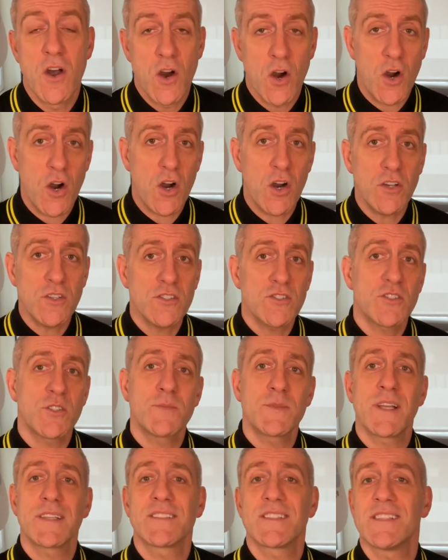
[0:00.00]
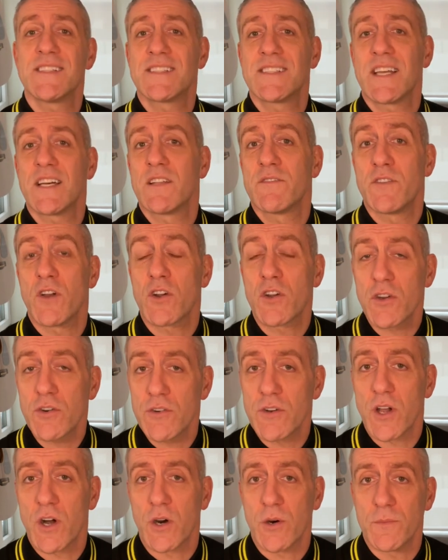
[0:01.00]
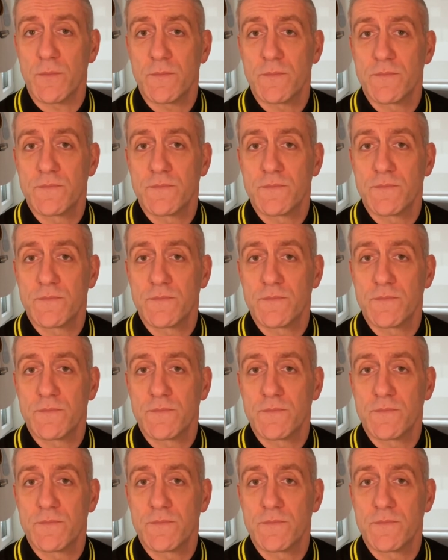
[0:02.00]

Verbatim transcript: or subject to the sale of your current home.